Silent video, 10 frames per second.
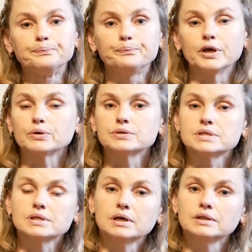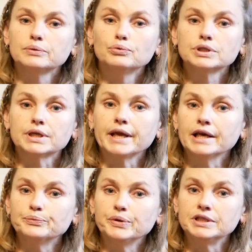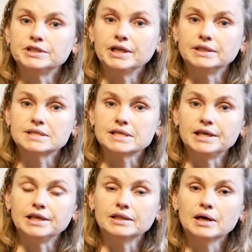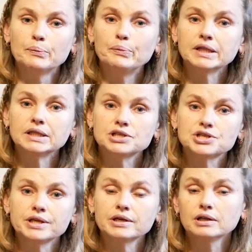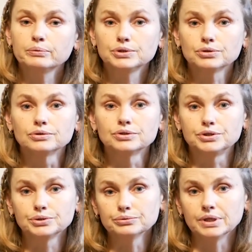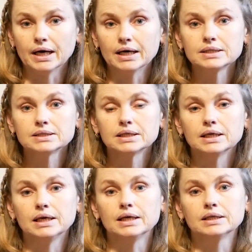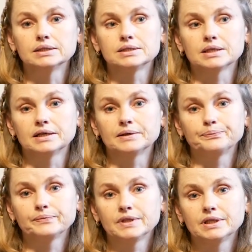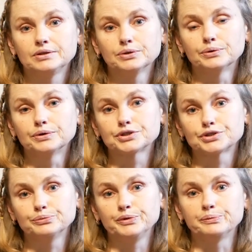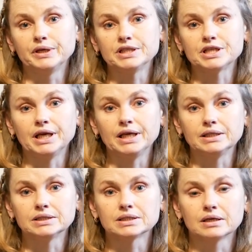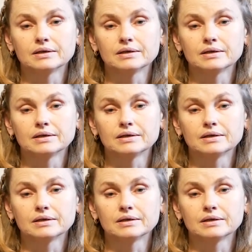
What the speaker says: because the water can't penetrate the skin. But in general, we don't do that, and the dog should be maintained